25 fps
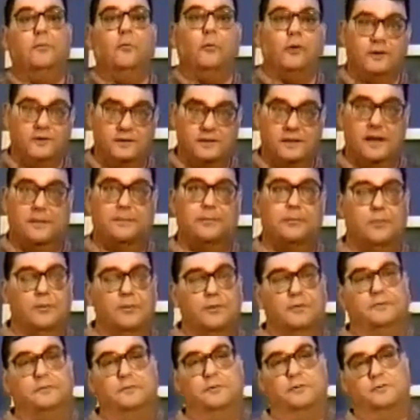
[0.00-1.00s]
For example,
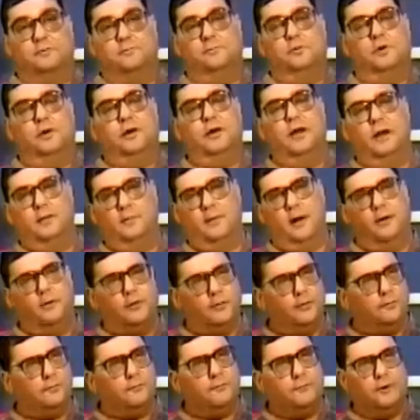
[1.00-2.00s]
when the first book came
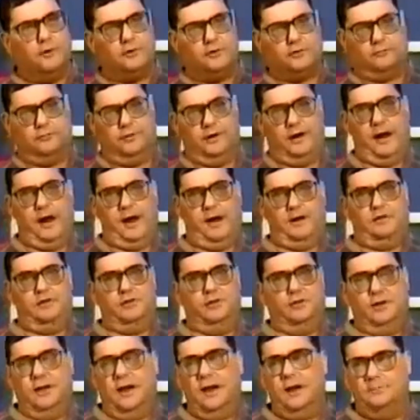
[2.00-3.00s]
out, the first
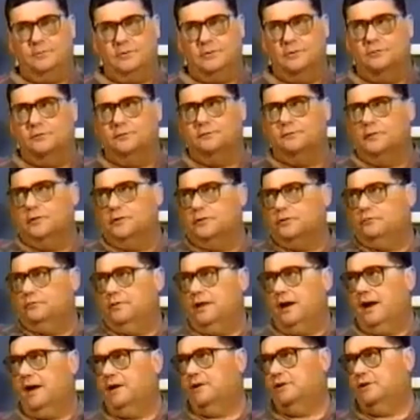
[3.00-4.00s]
reaction, the absolute first
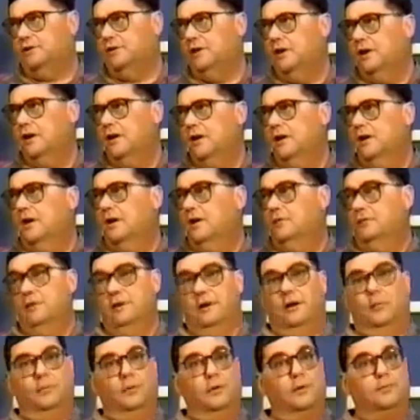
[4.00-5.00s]
reaction of
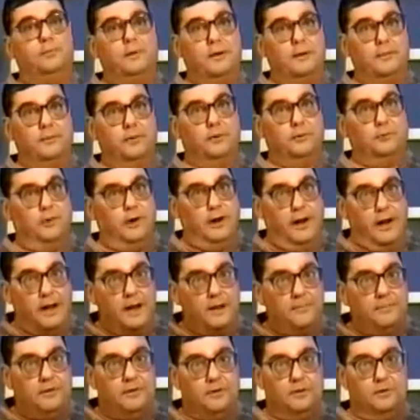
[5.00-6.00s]
a number of people that were
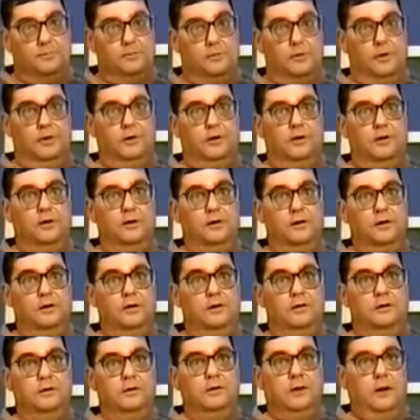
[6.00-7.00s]
named in the book
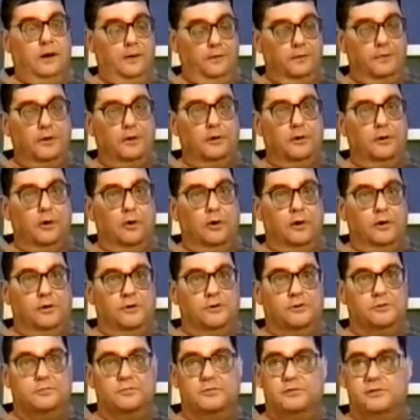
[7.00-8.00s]
and their
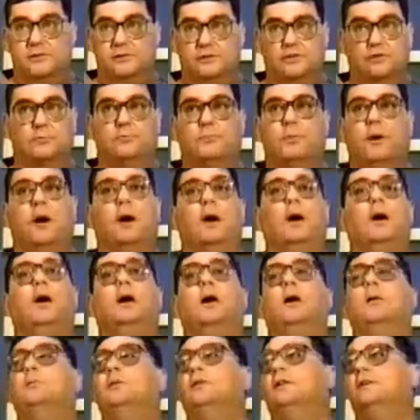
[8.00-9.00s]
lawyers was to issue
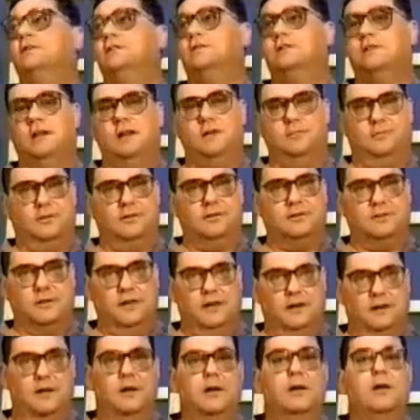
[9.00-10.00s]
public statements
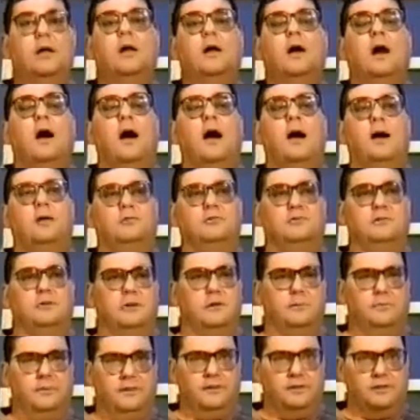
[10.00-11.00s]
saying I was
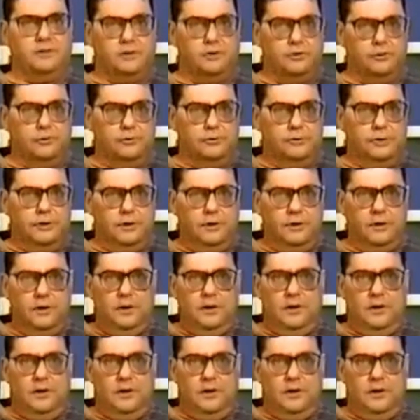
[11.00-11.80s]
going to be sued